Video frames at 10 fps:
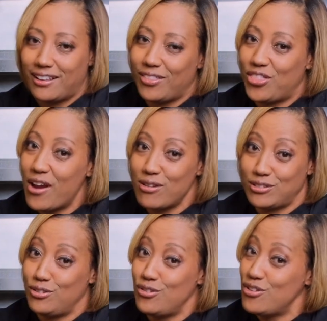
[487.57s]
There's
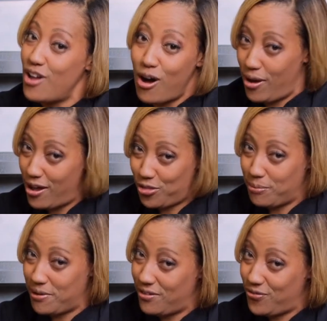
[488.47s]
no healthy
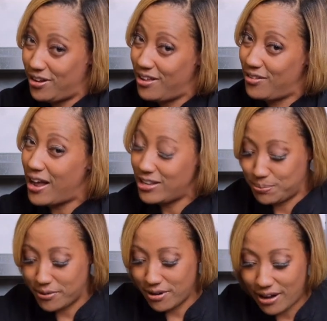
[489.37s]
benefit in
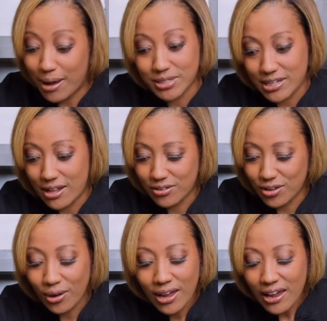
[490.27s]
iceberg, I'm telling
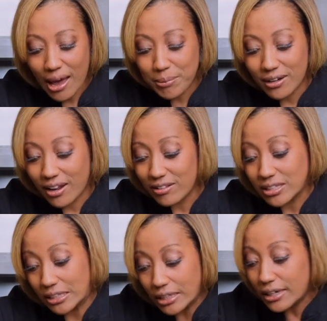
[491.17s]
you. I mean, it's
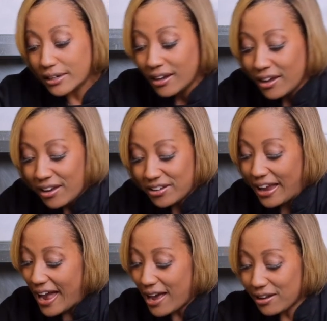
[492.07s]
good to
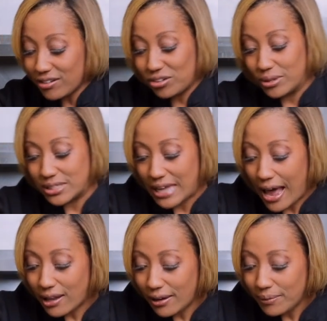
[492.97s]
add into a
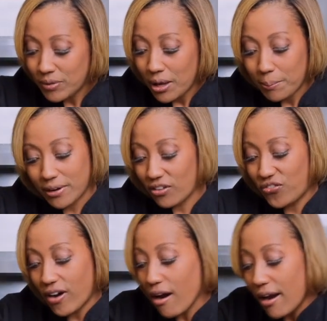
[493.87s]
salad, but as
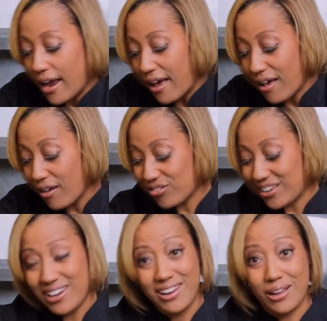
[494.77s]
far as
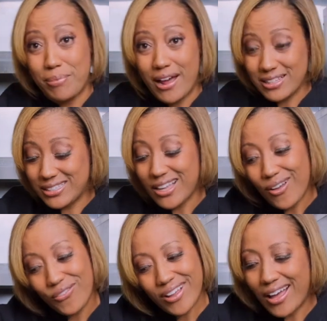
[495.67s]
eating it by
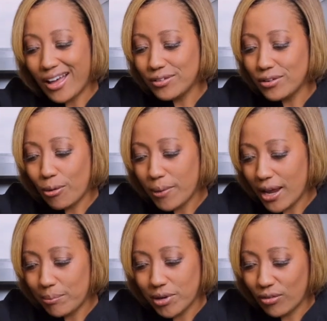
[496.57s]
itself, no
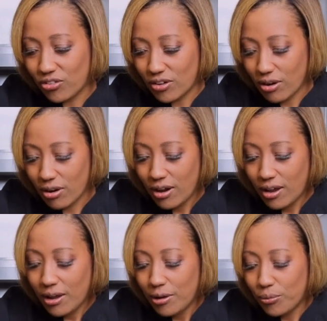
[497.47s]
ma'am, no sir.
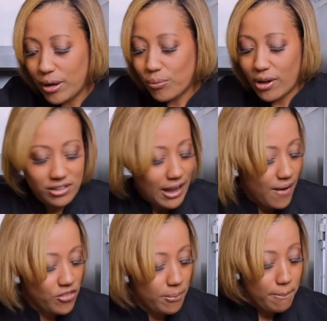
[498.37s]
We want to
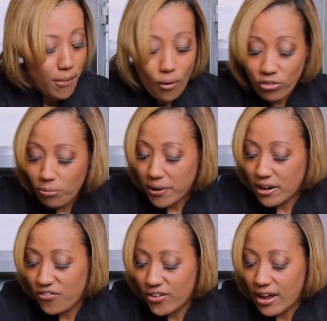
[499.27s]
have the most
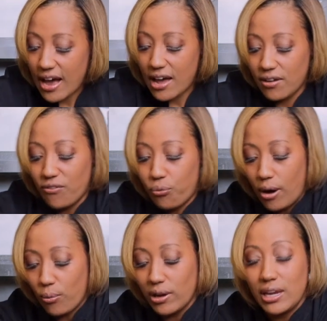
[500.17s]
benefit out of
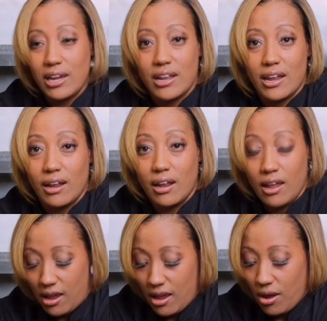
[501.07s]
what we're eating
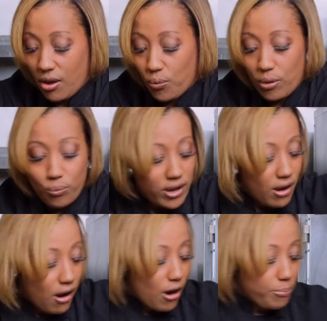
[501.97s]
when we
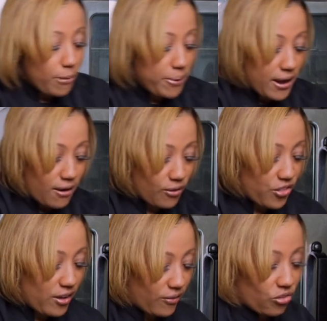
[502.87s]
are preparing things.